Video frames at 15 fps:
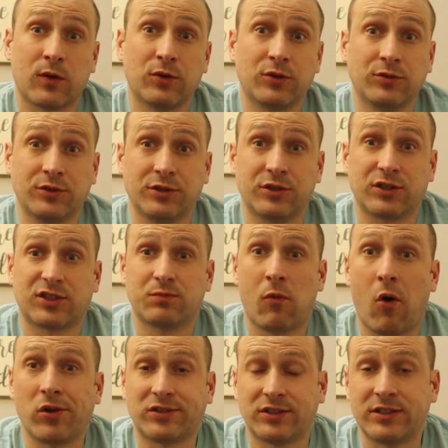Only a
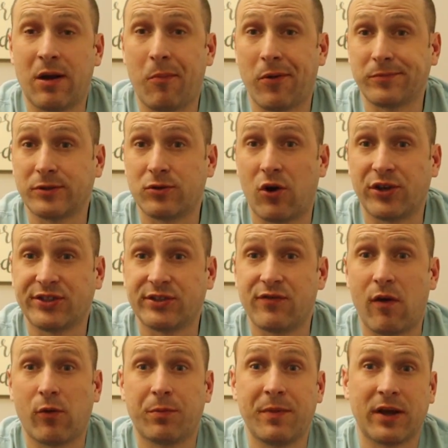small sample because
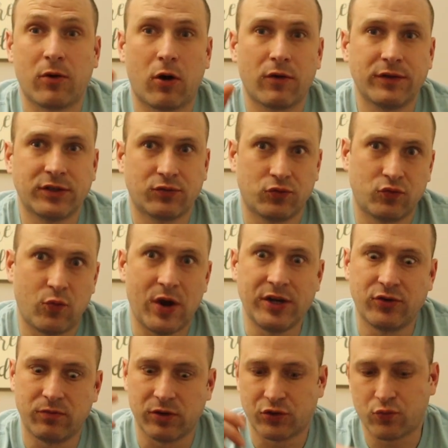if I would make all of it, it would be
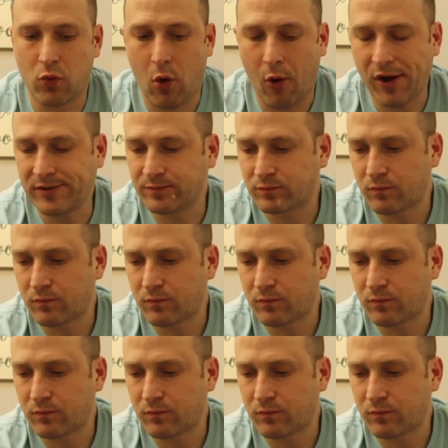way too much work.